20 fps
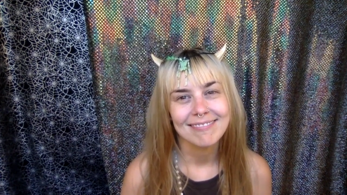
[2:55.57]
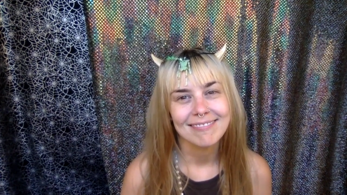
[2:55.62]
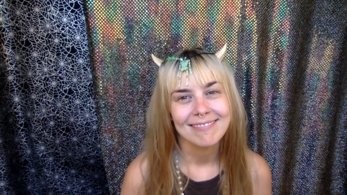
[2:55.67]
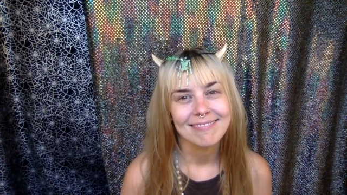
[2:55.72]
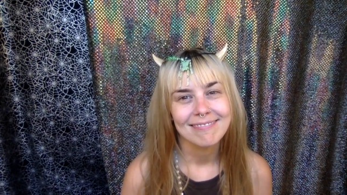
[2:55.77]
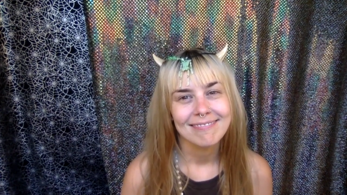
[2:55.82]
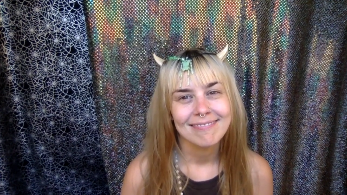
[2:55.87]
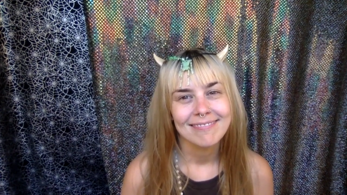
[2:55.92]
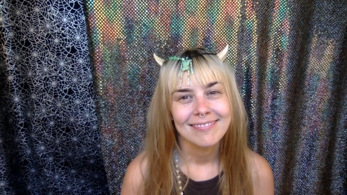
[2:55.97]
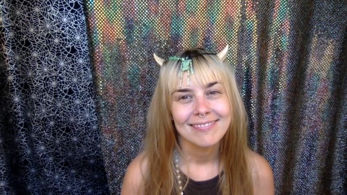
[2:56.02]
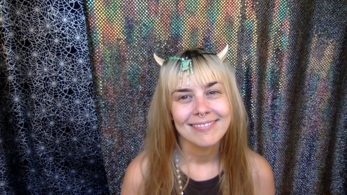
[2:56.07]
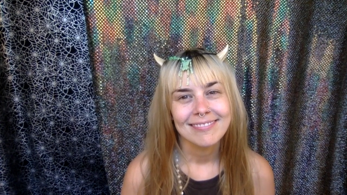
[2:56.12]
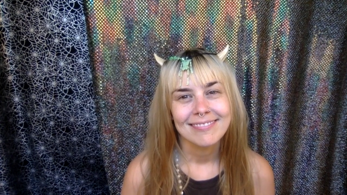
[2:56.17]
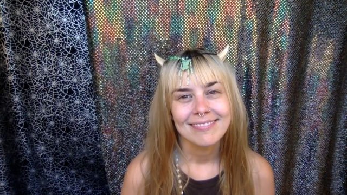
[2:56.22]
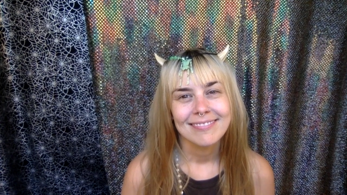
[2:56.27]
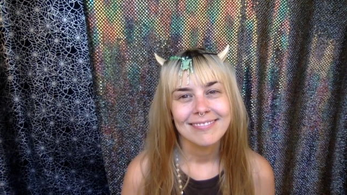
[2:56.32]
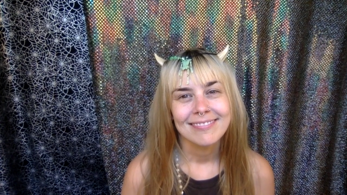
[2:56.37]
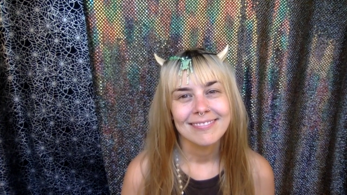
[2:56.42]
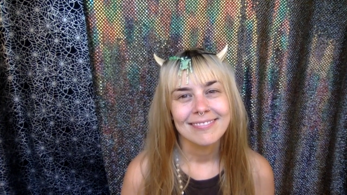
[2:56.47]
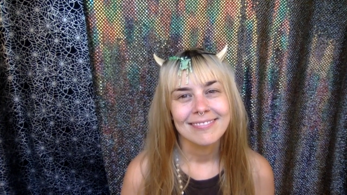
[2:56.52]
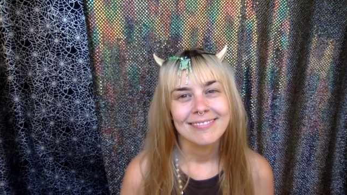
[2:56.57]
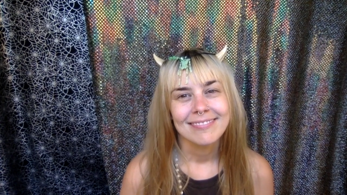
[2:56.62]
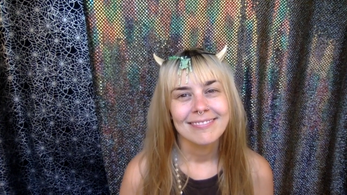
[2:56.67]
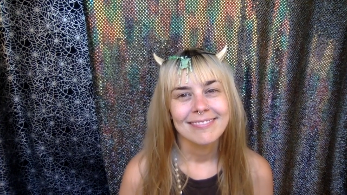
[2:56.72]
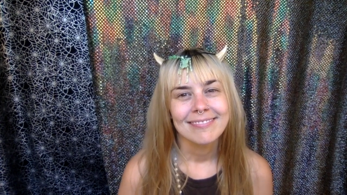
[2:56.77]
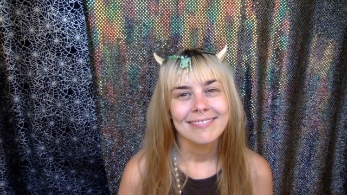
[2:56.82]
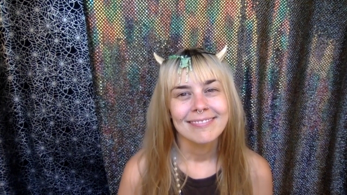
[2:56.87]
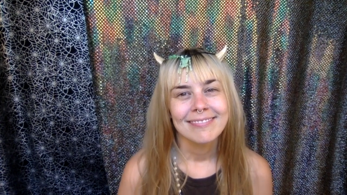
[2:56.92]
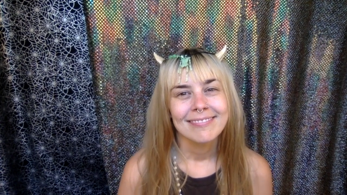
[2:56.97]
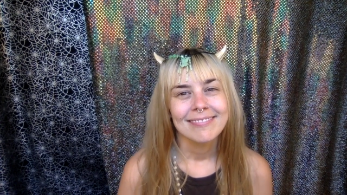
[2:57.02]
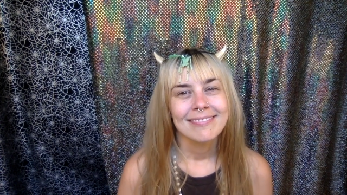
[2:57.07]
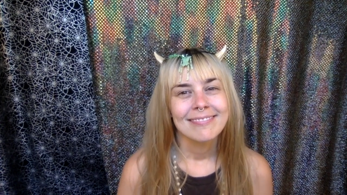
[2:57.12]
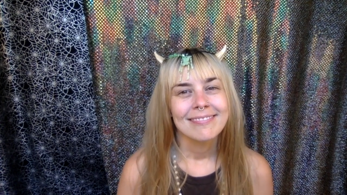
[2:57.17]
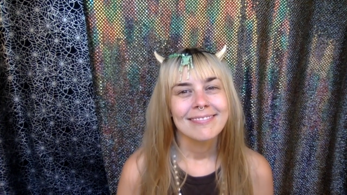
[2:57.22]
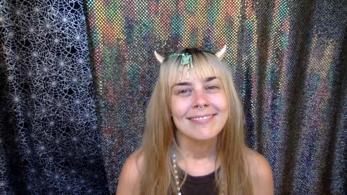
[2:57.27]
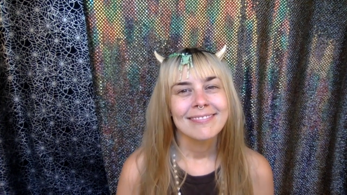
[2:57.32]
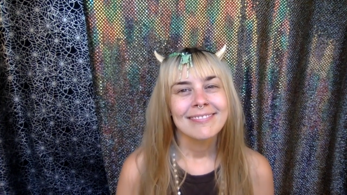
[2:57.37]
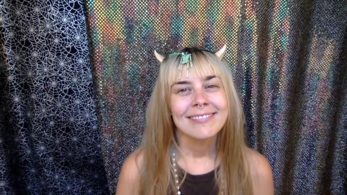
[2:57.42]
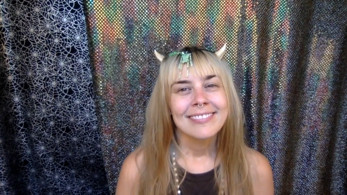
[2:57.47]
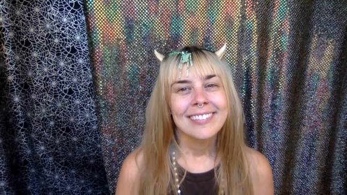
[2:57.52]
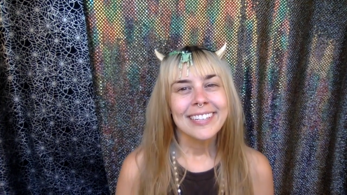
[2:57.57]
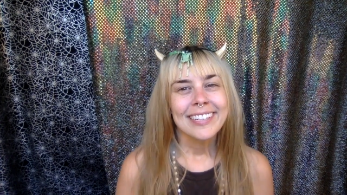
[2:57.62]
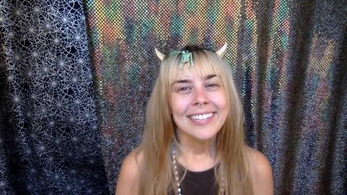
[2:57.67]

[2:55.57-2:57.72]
Nobody speaks.